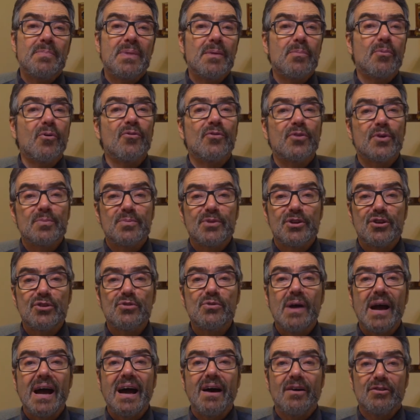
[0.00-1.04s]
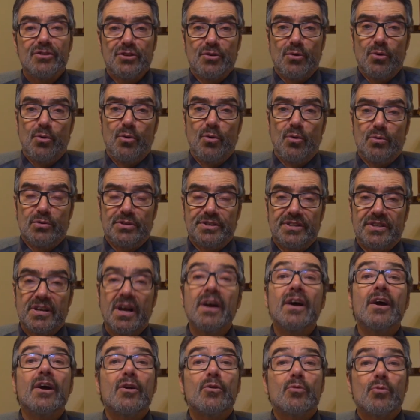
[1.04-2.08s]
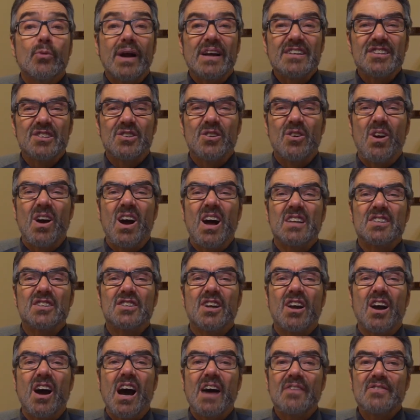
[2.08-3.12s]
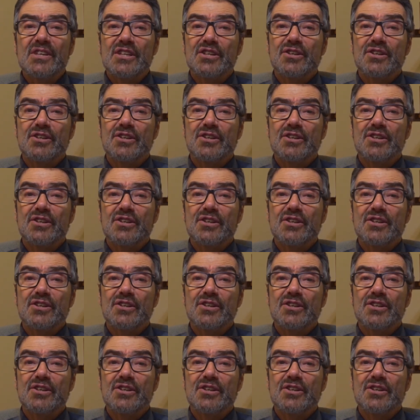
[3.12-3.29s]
people from 2 households. Restaurants, coffee